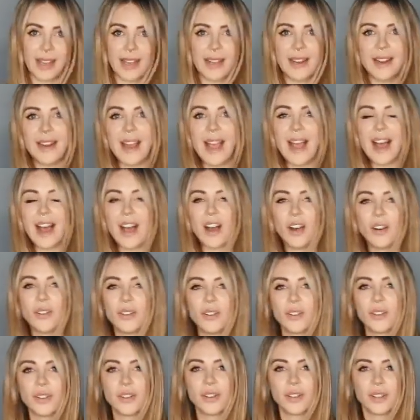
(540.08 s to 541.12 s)
And now
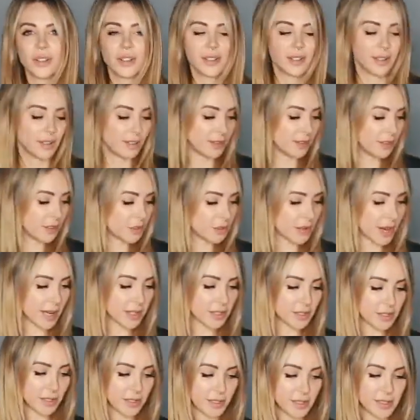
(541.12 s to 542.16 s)
the
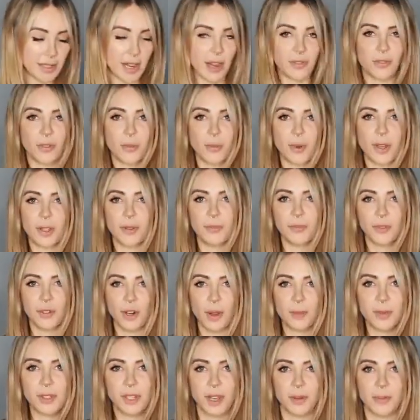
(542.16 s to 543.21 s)
track's going to start from where the
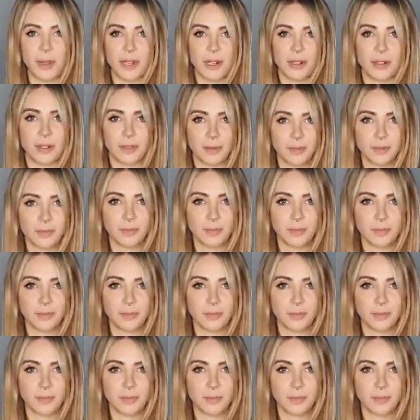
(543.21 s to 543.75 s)
drums come in.